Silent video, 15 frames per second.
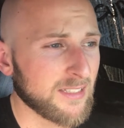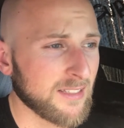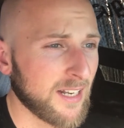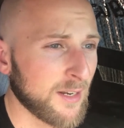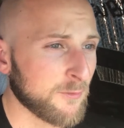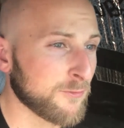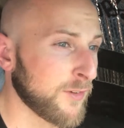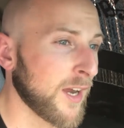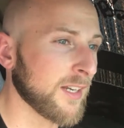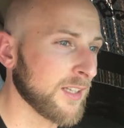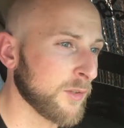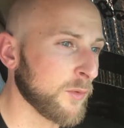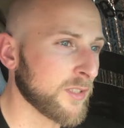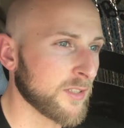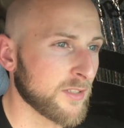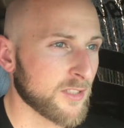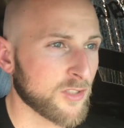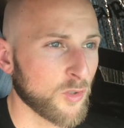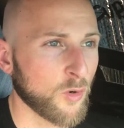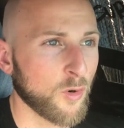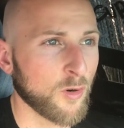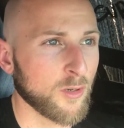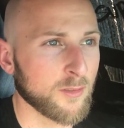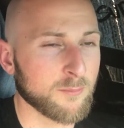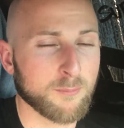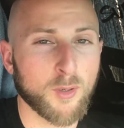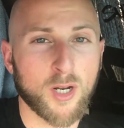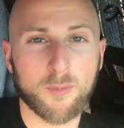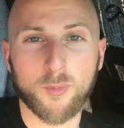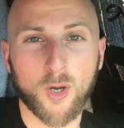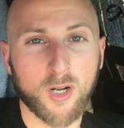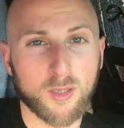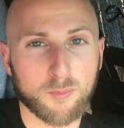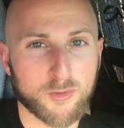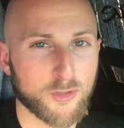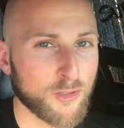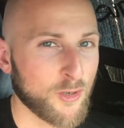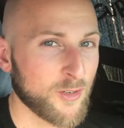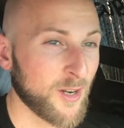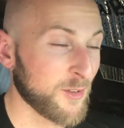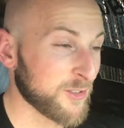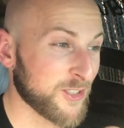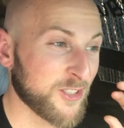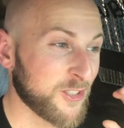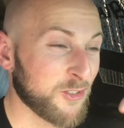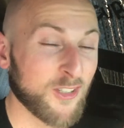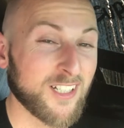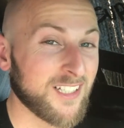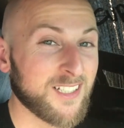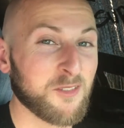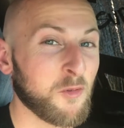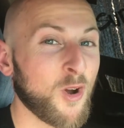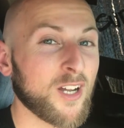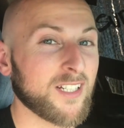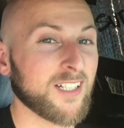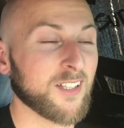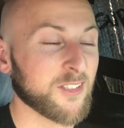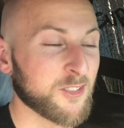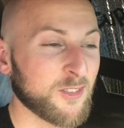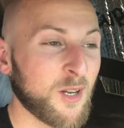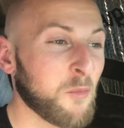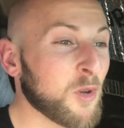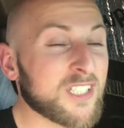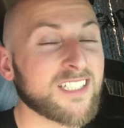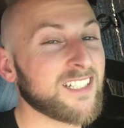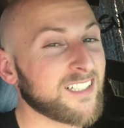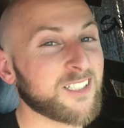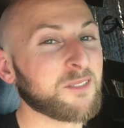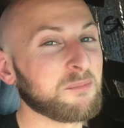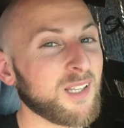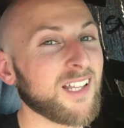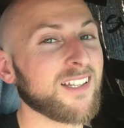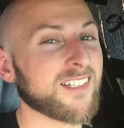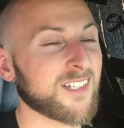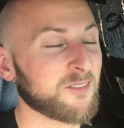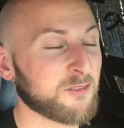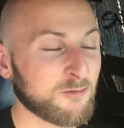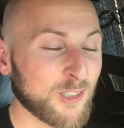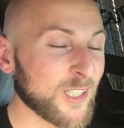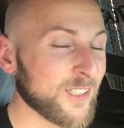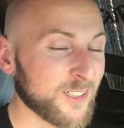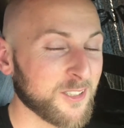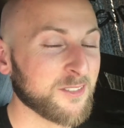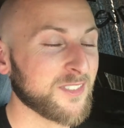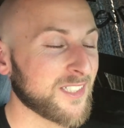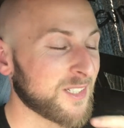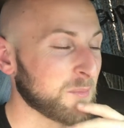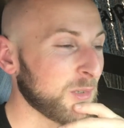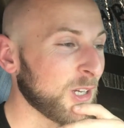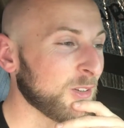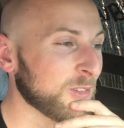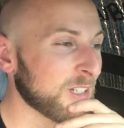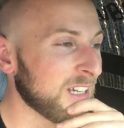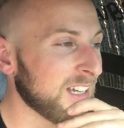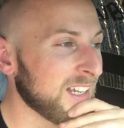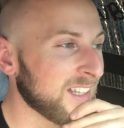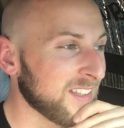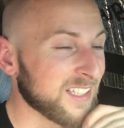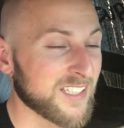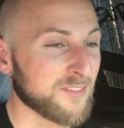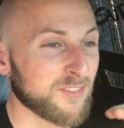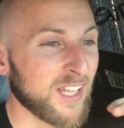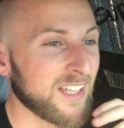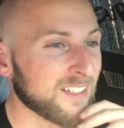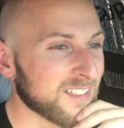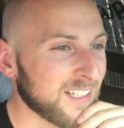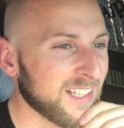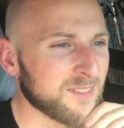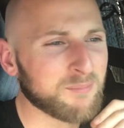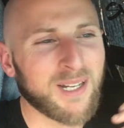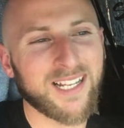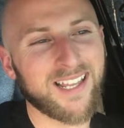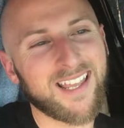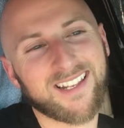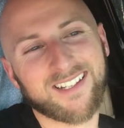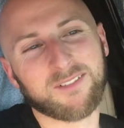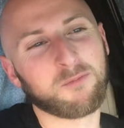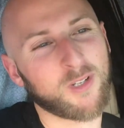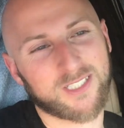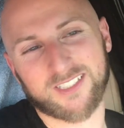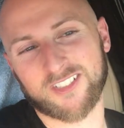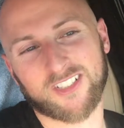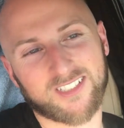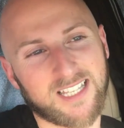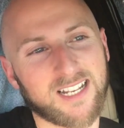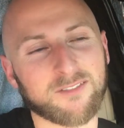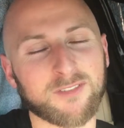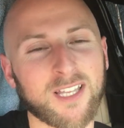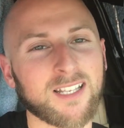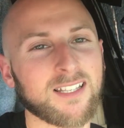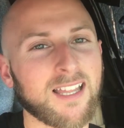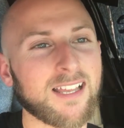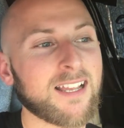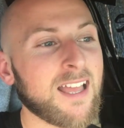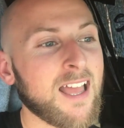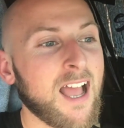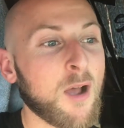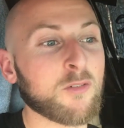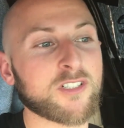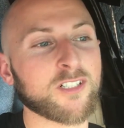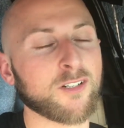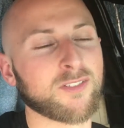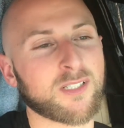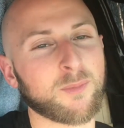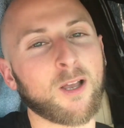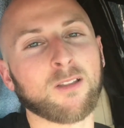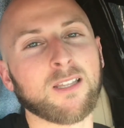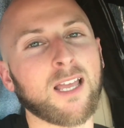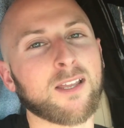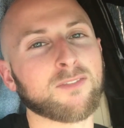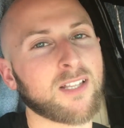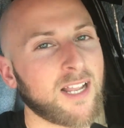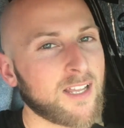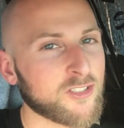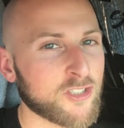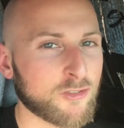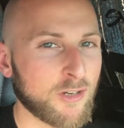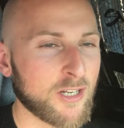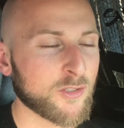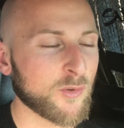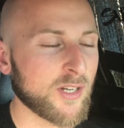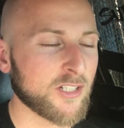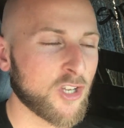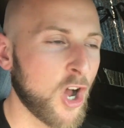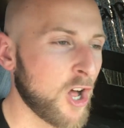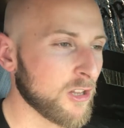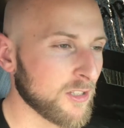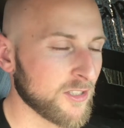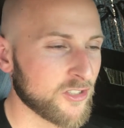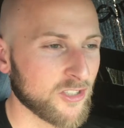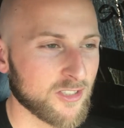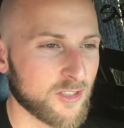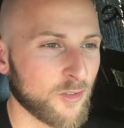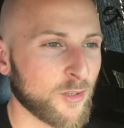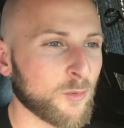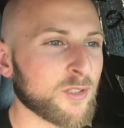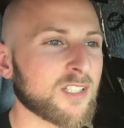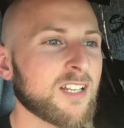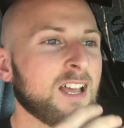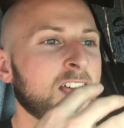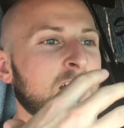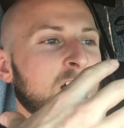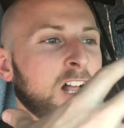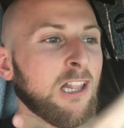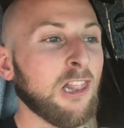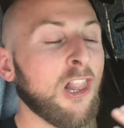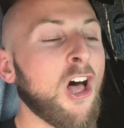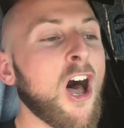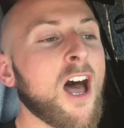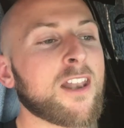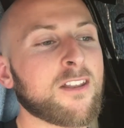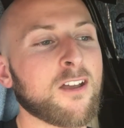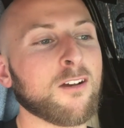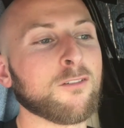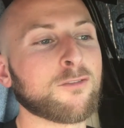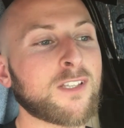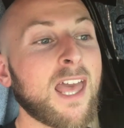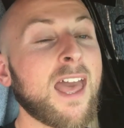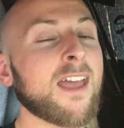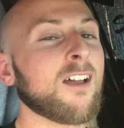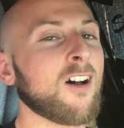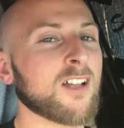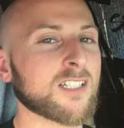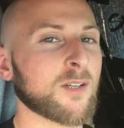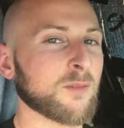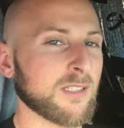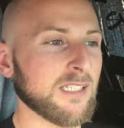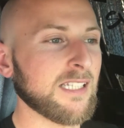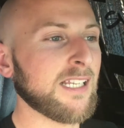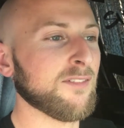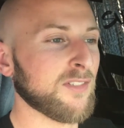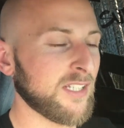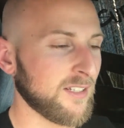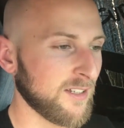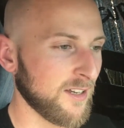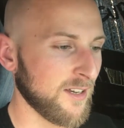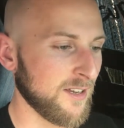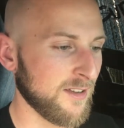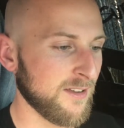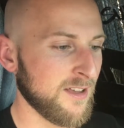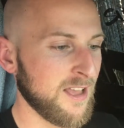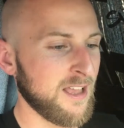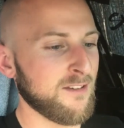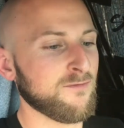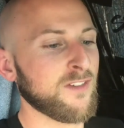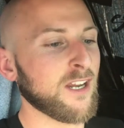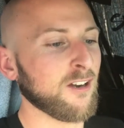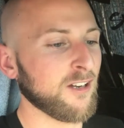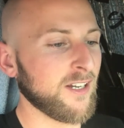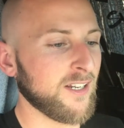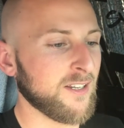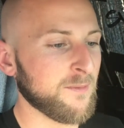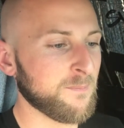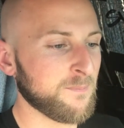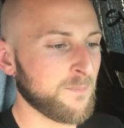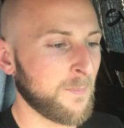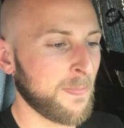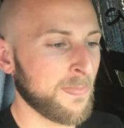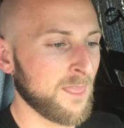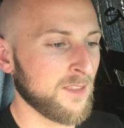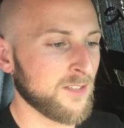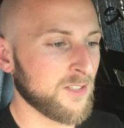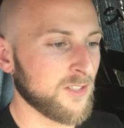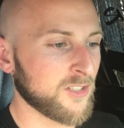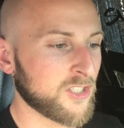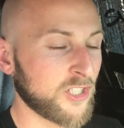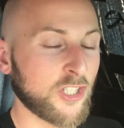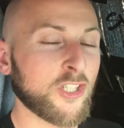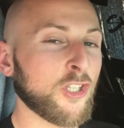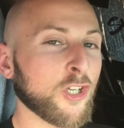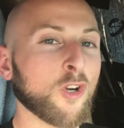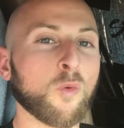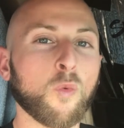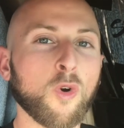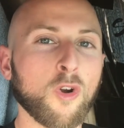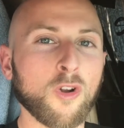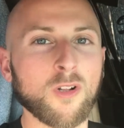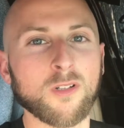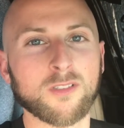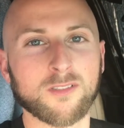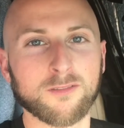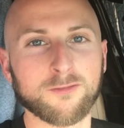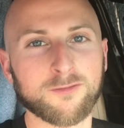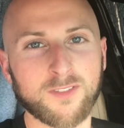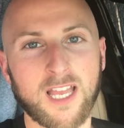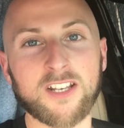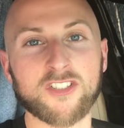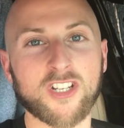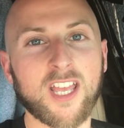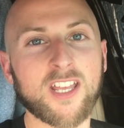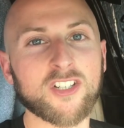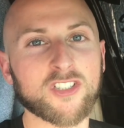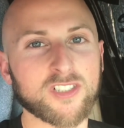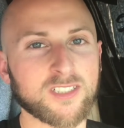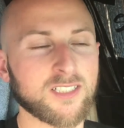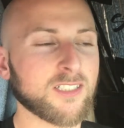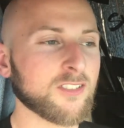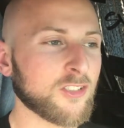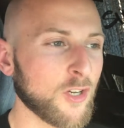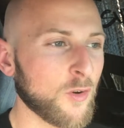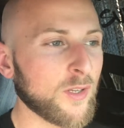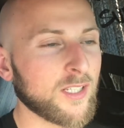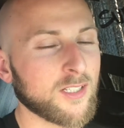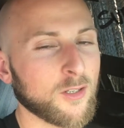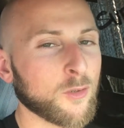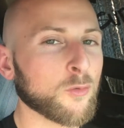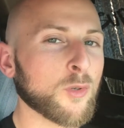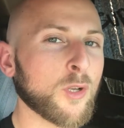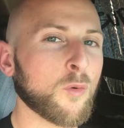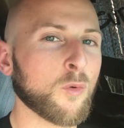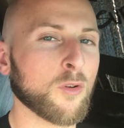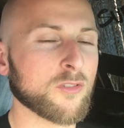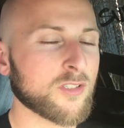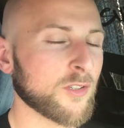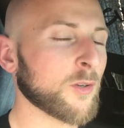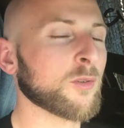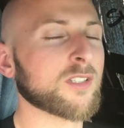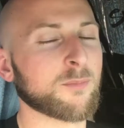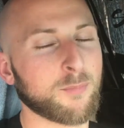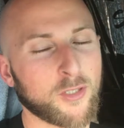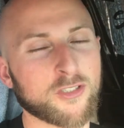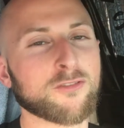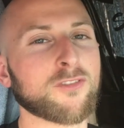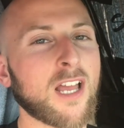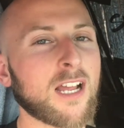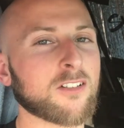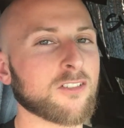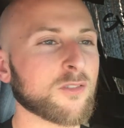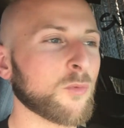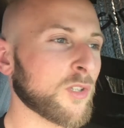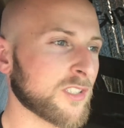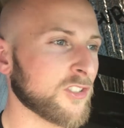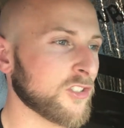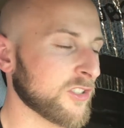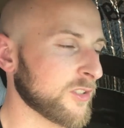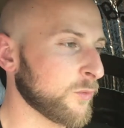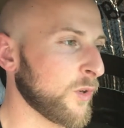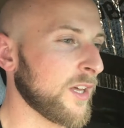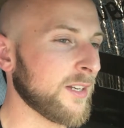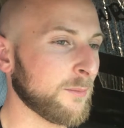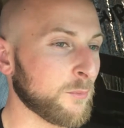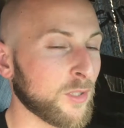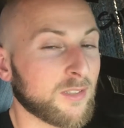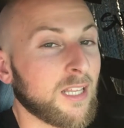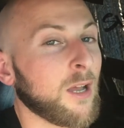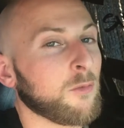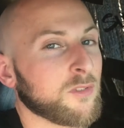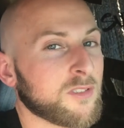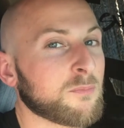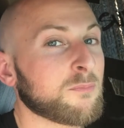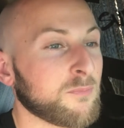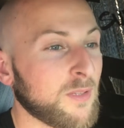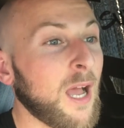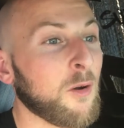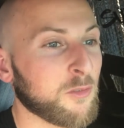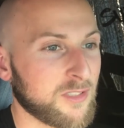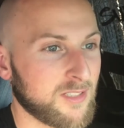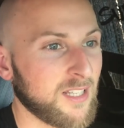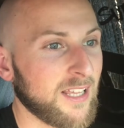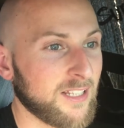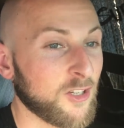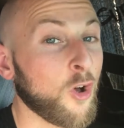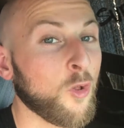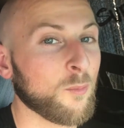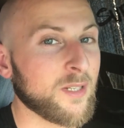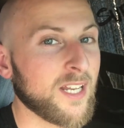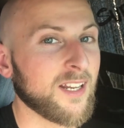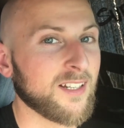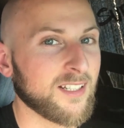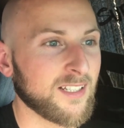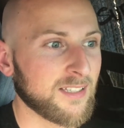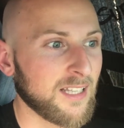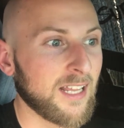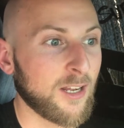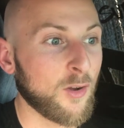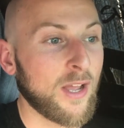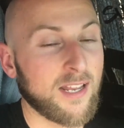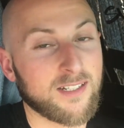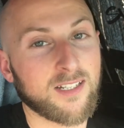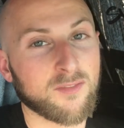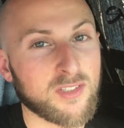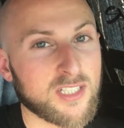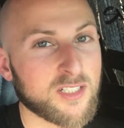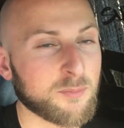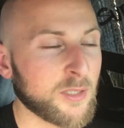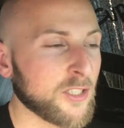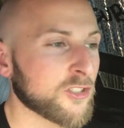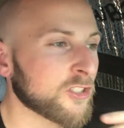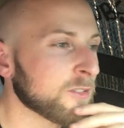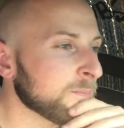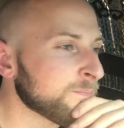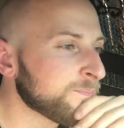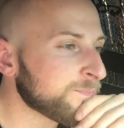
And then I finally went to the store and bought a bottle of Patron, and I was just drinking it walking down the street. I wasn't in a good place. I was really nervous about this event. And it wasn't just that event. Like, I was nervous about life. Like, I just graduated college, and so there was a lot of chaos. I was leaving a very secure world of education and going into the real world. So there was a bunch of factors. It wasn't just the wedding, but that was like culminating in like, oh, I had to give this speech.